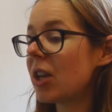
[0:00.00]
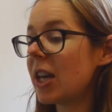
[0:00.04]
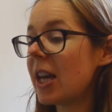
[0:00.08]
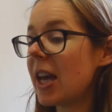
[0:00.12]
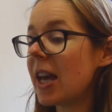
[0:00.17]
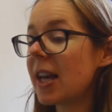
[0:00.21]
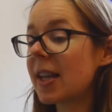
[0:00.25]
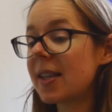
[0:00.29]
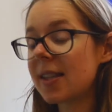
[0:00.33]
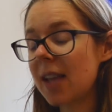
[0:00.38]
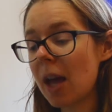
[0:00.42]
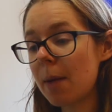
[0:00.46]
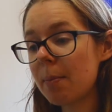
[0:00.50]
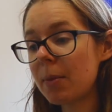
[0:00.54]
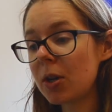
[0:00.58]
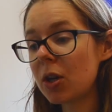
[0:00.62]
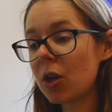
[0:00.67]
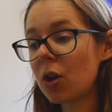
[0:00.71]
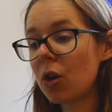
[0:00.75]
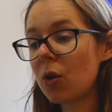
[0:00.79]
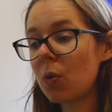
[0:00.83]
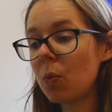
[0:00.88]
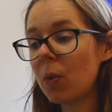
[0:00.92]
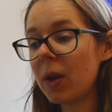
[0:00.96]
the
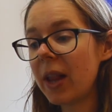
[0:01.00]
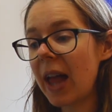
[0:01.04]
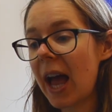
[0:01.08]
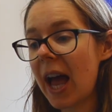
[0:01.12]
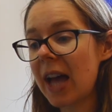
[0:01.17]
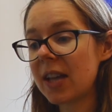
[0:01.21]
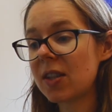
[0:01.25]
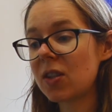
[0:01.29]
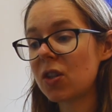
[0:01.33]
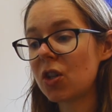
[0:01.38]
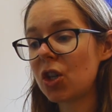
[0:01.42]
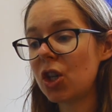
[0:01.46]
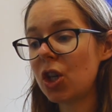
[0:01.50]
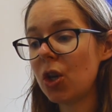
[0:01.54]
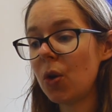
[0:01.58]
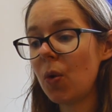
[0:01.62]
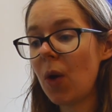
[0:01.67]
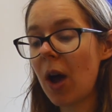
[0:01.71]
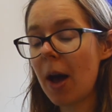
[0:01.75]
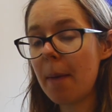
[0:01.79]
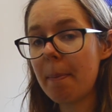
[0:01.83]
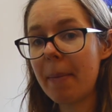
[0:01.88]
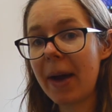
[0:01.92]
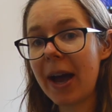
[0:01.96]
examiner will ask
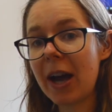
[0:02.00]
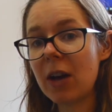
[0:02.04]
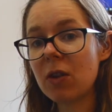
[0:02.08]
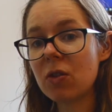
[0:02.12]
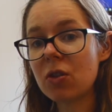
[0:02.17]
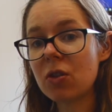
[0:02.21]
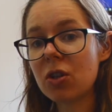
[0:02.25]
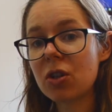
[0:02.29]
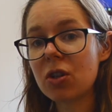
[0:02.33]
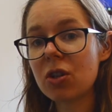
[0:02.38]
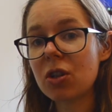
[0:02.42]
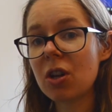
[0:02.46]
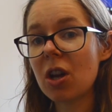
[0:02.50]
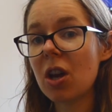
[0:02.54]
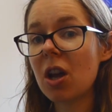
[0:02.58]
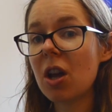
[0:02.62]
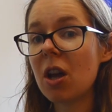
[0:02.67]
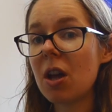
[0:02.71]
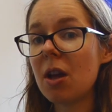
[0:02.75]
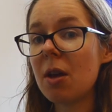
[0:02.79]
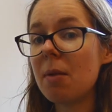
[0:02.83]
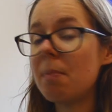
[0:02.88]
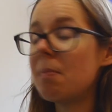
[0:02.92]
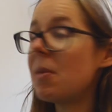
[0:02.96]
you about
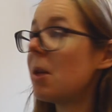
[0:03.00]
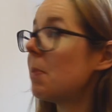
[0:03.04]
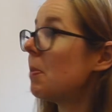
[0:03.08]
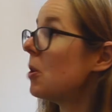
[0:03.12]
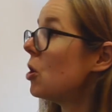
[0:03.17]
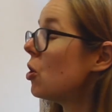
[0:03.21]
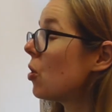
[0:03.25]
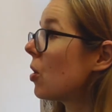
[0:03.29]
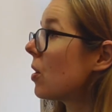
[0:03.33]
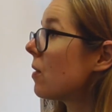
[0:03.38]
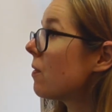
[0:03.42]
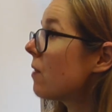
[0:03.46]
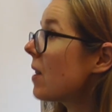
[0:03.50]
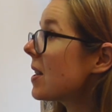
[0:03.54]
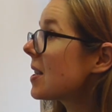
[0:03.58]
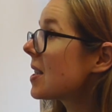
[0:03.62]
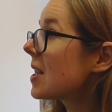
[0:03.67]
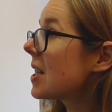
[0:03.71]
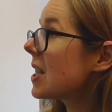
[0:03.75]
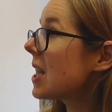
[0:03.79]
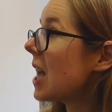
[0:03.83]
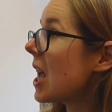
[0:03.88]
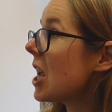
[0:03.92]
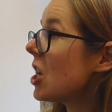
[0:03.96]
maybe your
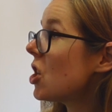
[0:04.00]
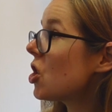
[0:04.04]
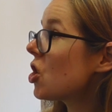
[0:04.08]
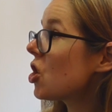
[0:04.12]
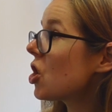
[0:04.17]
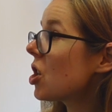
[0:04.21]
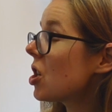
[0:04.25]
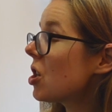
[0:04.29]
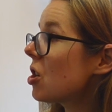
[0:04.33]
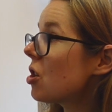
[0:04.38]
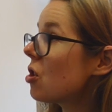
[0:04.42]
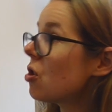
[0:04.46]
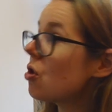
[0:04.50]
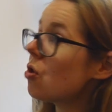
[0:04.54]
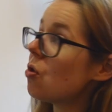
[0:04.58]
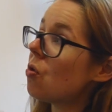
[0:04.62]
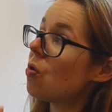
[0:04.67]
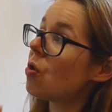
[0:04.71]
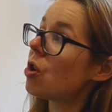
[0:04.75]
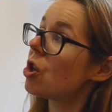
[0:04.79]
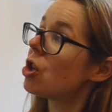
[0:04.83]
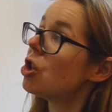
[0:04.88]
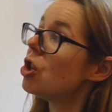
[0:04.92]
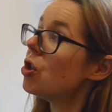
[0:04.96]
investigation
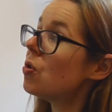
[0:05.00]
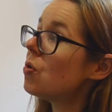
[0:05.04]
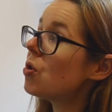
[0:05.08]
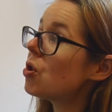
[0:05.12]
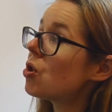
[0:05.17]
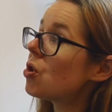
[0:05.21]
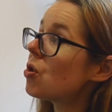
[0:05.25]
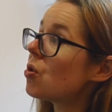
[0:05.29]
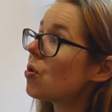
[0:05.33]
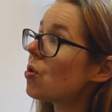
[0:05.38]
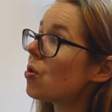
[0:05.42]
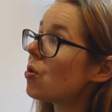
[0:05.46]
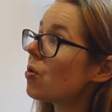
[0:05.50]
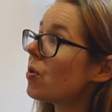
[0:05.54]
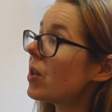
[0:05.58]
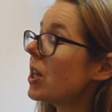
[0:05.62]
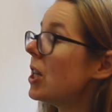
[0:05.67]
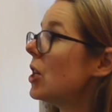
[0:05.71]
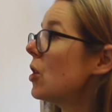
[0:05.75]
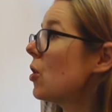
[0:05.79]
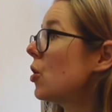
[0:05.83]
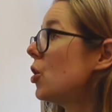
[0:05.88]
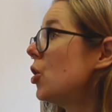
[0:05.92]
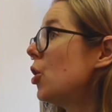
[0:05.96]
or news
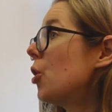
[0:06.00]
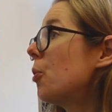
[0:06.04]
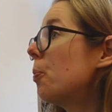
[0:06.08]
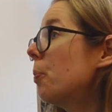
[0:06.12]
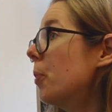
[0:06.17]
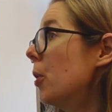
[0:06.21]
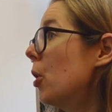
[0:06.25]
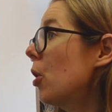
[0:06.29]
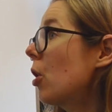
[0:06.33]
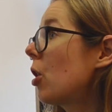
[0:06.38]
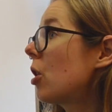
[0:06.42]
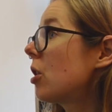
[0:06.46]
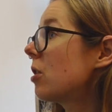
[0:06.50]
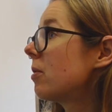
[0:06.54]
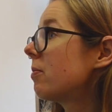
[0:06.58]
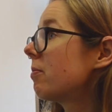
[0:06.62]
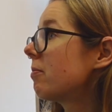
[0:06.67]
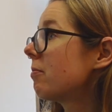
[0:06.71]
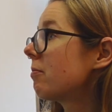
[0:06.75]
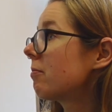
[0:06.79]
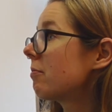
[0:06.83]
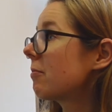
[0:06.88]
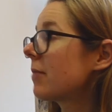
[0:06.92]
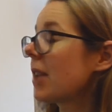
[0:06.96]
story or your book.
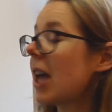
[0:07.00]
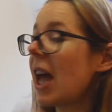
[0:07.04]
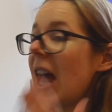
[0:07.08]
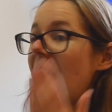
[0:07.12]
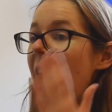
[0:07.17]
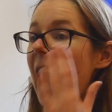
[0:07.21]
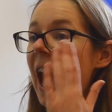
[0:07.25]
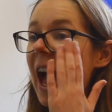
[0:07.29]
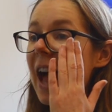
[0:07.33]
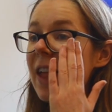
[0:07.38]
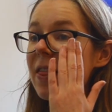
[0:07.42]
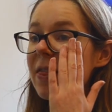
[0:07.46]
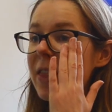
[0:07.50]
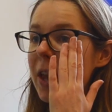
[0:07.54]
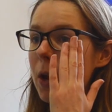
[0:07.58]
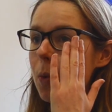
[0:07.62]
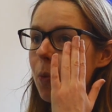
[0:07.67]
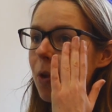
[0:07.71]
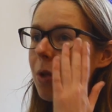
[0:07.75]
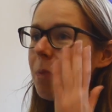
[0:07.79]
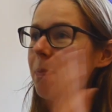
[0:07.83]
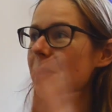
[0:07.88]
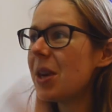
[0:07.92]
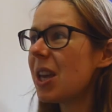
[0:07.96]
And they
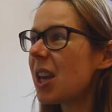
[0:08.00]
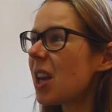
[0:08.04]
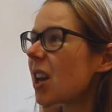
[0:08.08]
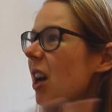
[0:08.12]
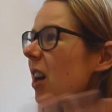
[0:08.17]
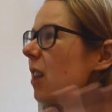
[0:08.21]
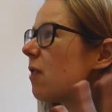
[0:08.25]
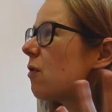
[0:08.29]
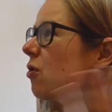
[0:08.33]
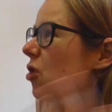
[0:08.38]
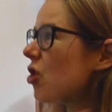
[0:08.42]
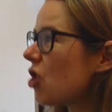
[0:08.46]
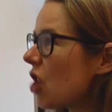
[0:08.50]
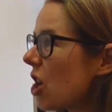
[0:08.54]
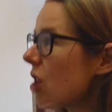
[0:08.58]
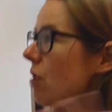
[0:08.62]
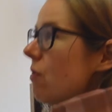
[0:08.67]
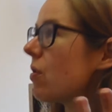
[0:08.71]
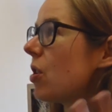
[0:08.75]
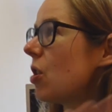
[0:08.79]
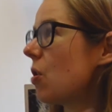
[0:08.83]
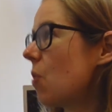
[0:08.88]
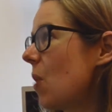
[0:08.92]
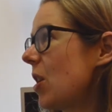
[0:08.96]
will be kind of
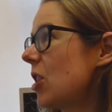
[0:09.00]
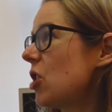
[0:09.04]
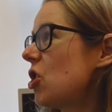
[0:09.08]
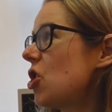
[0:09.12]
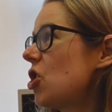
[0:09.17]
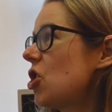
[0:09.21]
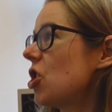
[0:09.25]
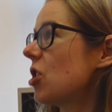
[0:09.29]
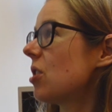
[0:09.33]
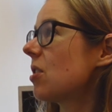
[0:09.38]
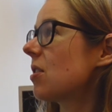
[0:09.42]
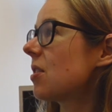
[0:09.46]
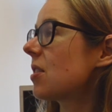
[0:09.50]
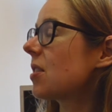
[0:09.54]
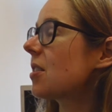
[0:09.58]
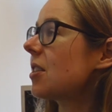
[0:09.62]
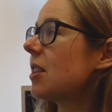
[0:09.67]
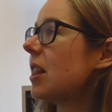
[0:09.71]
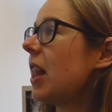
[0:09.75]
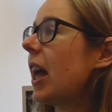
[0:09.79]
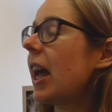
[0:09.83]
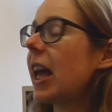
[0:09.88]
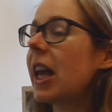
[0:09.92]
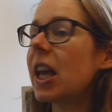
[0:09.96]
general questions
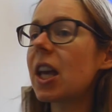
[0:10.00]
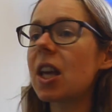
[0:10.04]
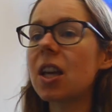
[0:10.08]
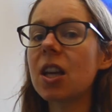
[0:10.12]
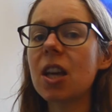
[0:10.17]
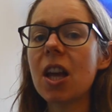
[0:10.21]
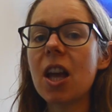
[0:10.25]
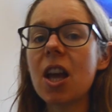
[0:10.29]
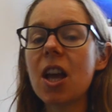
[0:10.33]
like,